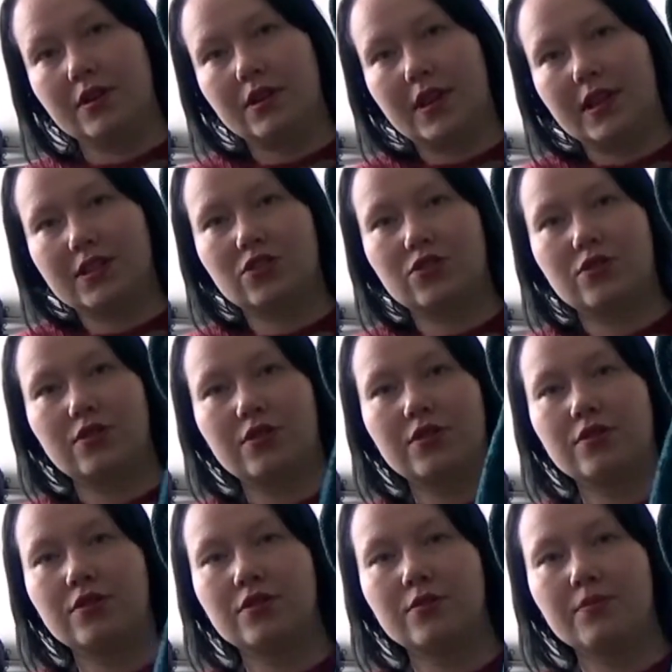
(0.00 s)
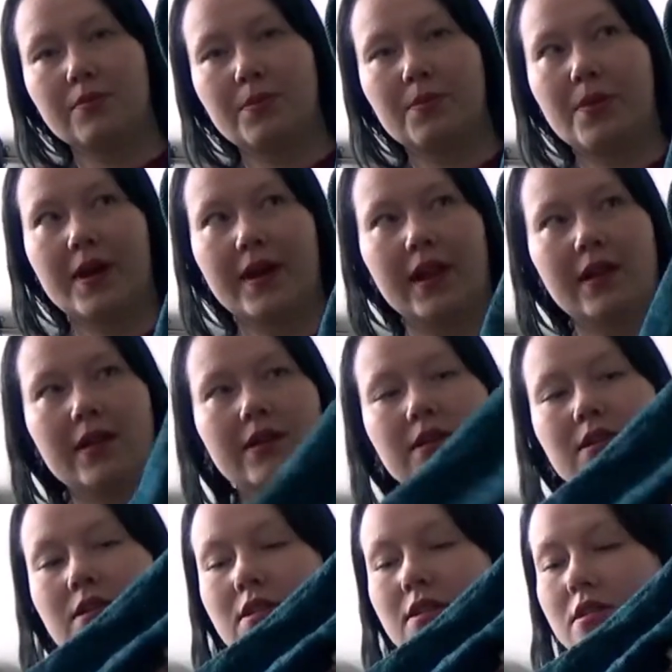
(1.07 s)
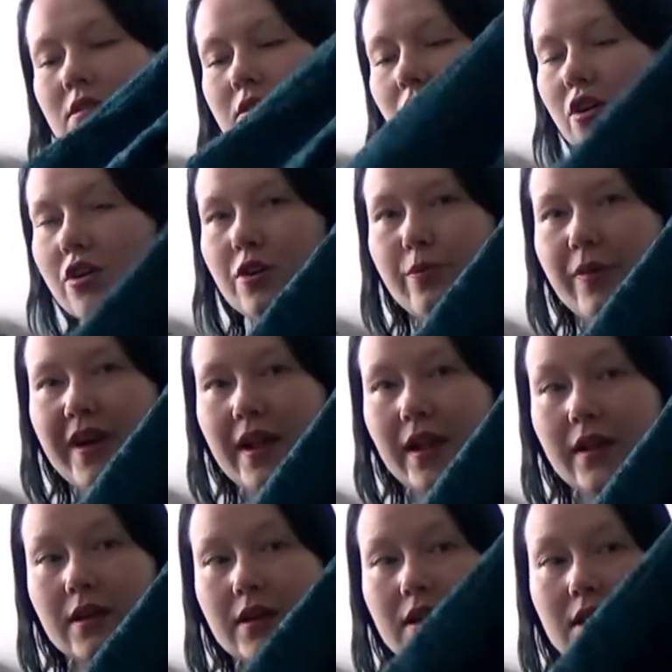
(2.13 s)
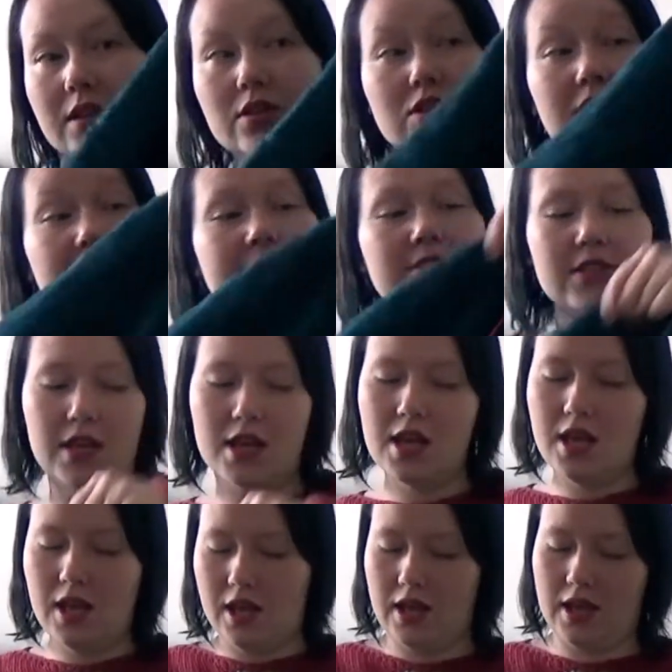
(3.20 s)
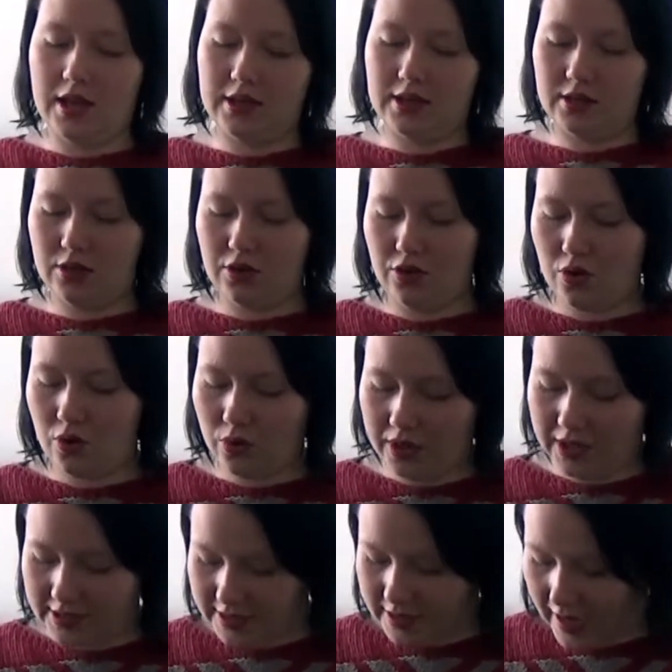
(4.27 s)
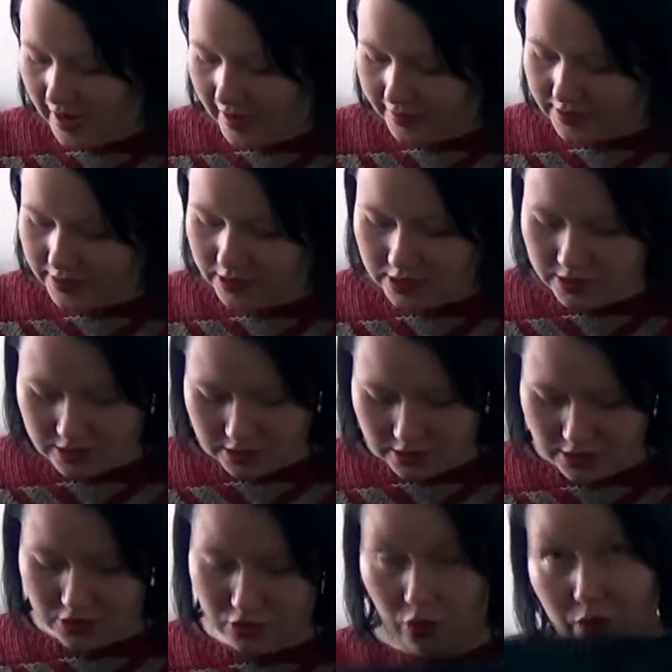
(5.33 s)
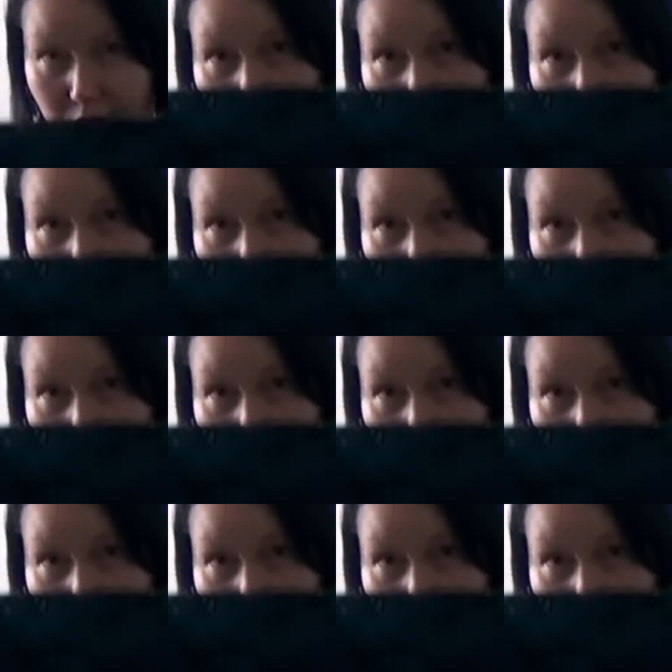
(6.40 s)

texture panel, garter panel in the sleeves, and the yoke is hacked, so